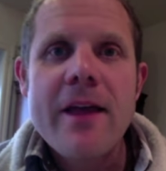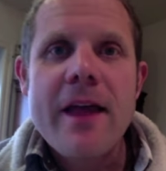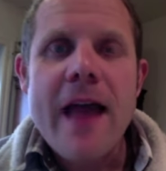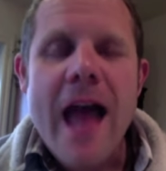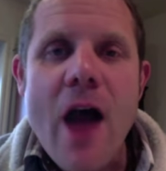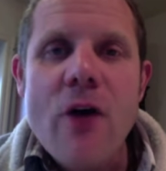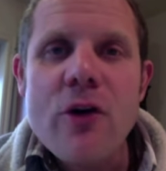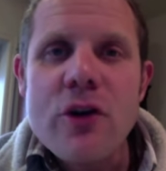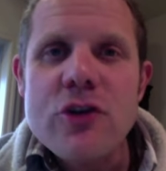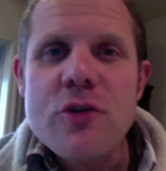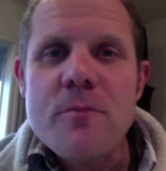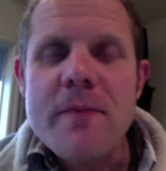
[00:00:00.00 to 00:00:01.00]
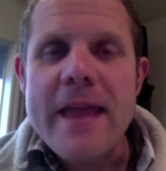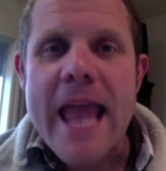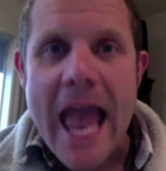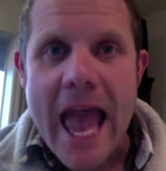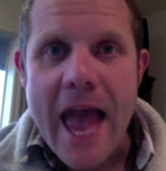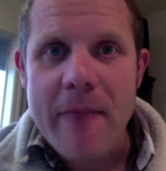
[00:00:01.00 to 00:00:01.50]
How could you be
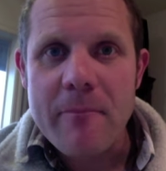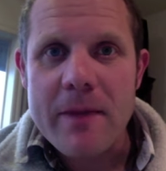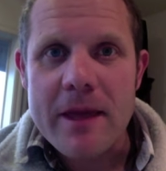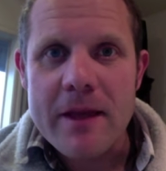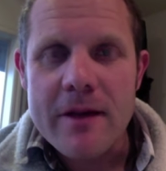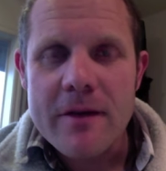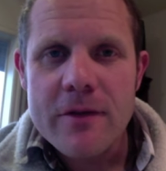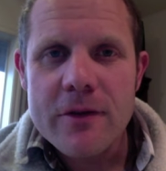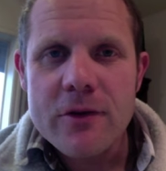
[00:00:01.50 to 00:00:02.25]
happy that